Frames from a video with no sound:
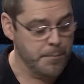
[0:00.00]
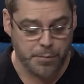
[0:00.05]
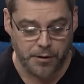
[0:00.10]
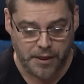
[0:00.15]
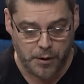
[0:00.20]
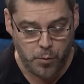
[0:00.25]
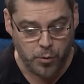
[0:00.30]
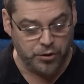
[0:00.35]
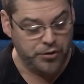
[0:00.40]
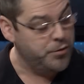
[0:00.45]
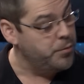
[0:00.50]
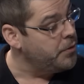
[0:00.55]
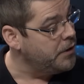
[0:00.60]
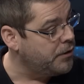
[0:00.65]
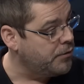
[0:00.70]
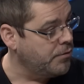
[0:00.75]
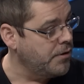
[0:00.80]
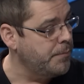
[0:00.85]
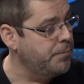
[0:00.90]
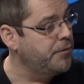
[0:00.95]
but they want to
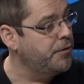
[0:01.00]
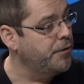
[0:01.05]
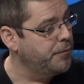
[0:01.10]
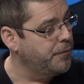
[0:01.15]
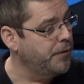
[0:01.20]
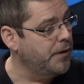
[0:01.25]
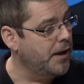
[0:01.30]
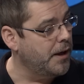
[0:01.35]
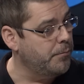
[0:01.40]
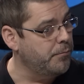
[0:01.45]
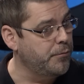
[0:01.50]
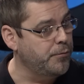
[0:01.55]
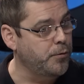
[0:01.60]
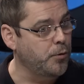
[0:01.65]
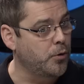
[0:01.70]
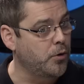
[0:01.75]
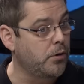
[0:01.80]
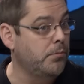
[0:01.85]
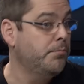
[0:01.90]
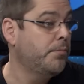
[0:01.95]
encrypt the VM
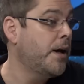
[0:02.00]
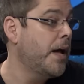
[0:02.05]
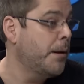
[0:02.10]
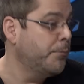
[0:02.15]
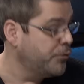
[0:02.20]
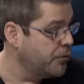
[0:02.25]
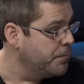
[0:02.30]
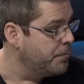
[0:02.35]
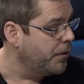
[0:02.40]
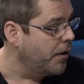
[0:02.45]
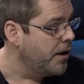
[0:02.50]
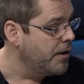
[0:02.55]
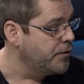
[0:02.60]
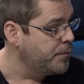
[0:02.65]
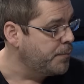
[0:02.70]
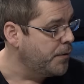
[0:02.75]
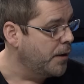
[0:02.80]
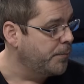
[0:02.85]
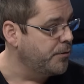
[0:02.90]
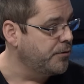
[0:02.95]
for perhaps
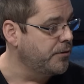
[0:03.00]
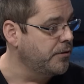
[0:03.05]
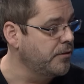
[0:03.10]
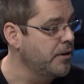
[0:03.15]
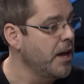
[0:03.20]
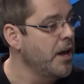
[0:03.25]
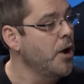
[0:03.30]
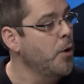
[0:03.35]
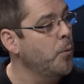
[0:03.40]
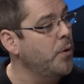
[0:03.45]
compliance purposes.